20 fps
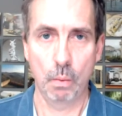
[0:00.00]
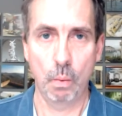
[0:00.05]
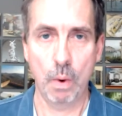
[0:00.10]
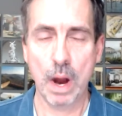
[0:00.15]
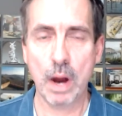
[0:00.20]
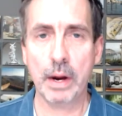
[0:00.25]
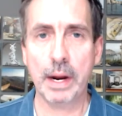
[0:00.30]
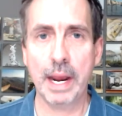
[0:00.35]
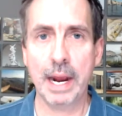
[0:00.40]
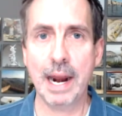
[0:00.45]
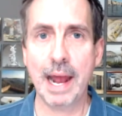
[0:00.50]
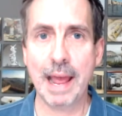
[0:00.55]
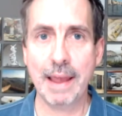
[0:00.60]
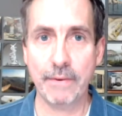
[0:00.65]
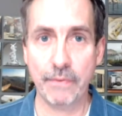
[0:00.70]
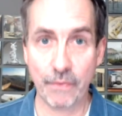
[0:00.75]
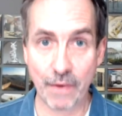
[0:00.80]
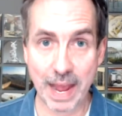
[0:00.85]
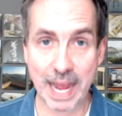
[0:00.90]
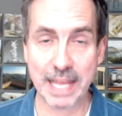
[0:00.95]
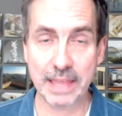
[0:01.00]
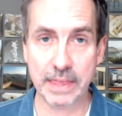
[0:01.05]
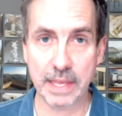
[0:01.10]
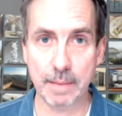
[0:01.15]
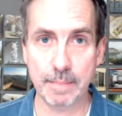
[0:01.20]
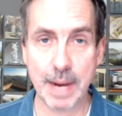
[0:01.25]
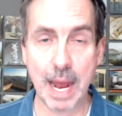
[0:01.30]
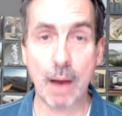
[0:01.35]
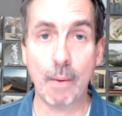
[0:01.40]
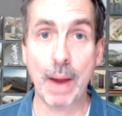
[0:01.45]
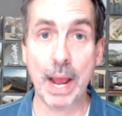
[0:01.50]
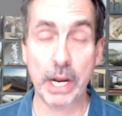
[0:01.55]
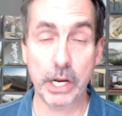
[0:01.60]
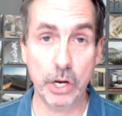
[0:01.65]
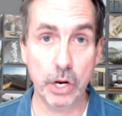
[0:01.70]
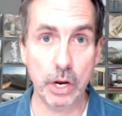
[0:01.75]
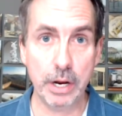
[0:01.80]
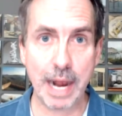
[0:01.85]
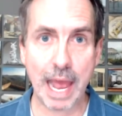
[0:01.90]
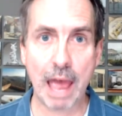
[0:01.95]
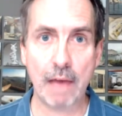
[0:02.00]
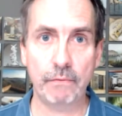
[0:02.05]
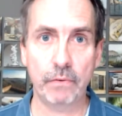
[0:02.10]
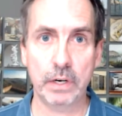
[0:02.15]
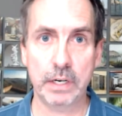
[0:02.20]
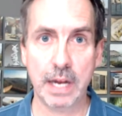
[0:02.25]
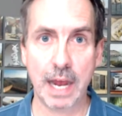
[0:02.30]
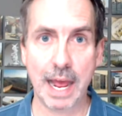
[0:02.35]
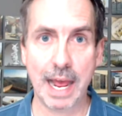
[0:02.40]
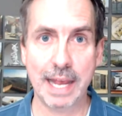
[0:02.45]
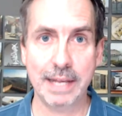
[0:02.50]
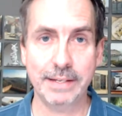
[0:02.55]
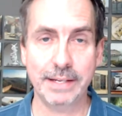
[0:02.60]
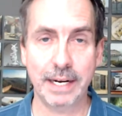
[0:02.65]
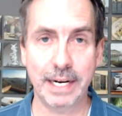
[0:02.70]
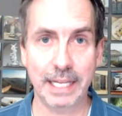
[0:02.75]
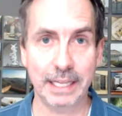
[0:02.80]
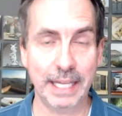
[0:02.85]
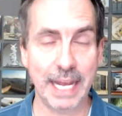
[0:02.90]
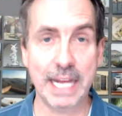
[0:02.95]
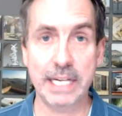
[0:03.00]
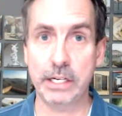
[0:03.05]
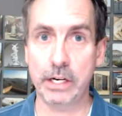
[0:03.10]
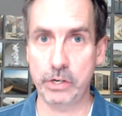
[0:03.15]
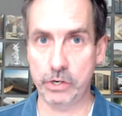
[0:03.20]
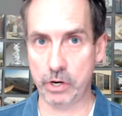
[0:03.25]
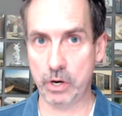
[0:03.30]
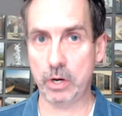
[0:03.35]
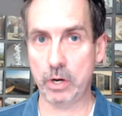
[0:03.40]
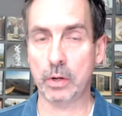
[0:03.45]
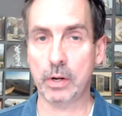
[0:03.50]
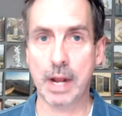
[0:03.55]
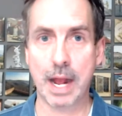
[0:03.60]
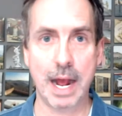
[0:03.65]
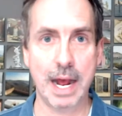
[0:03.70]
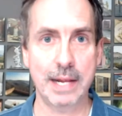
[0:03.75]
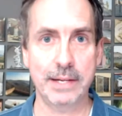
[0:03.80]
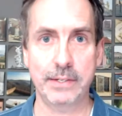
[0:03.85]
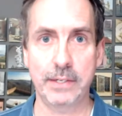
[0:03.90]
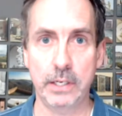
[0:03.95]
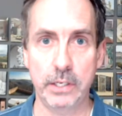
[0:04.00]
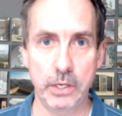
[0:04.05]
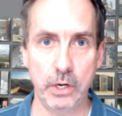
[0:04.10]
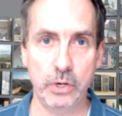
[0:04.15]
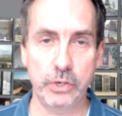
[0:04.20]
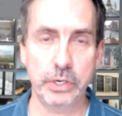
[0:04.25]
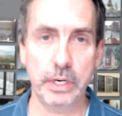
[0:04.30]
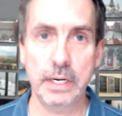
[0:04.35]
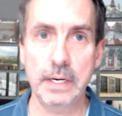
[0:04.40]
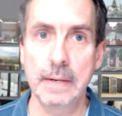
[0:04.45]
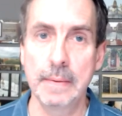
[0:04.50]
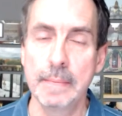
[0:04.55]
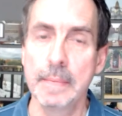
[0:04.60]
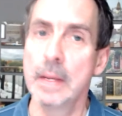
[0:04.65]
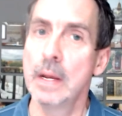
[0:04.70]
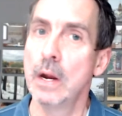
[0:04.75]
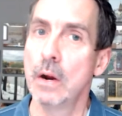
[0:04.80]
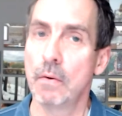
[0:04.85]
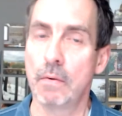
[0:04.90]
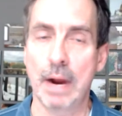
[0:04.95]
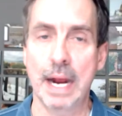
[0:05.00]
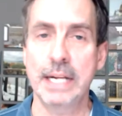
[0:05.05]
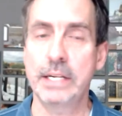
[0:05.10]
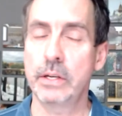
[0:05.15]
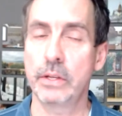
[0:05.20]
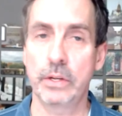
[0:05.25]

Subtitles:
Where can I find them? Now, I could advertise in the Atlanta Journal-Constitution, right?